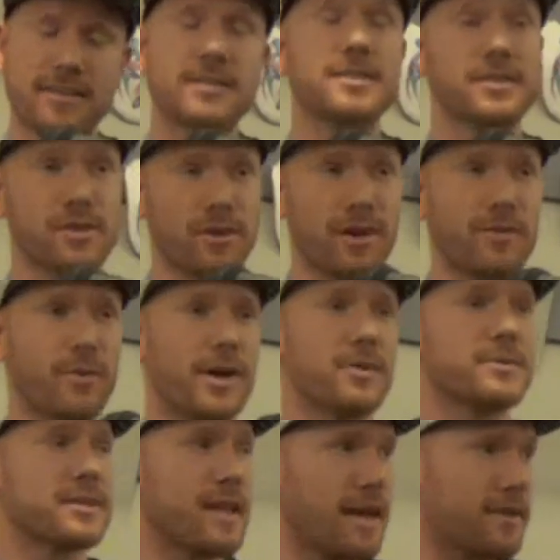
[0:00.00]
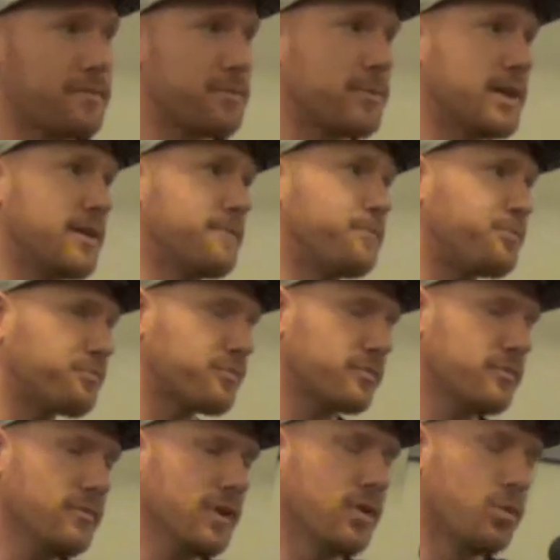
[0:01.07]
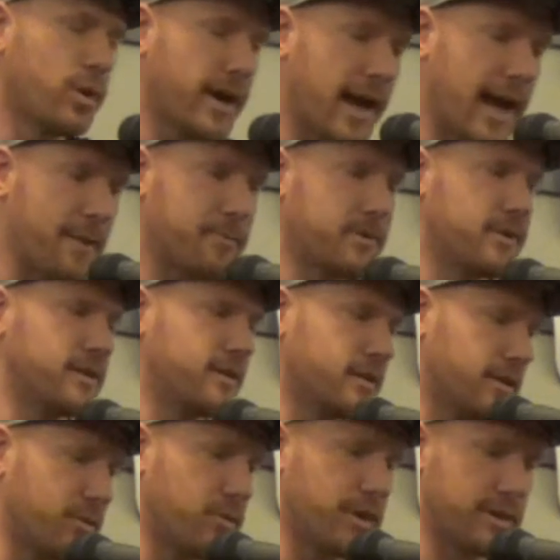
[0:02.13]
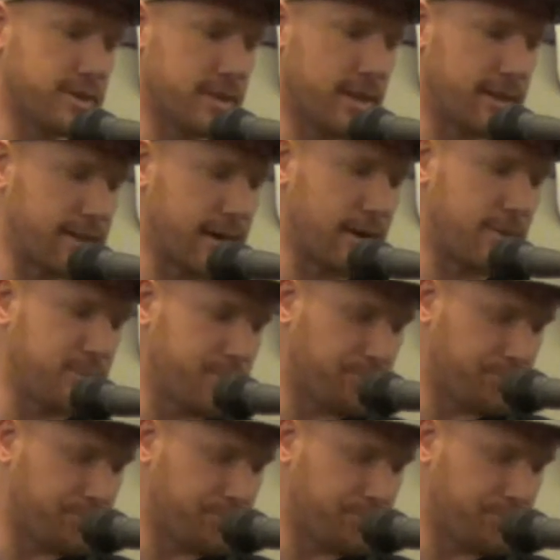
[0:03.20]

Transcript: is the story of what it was like for me, what happened, and what it's like now.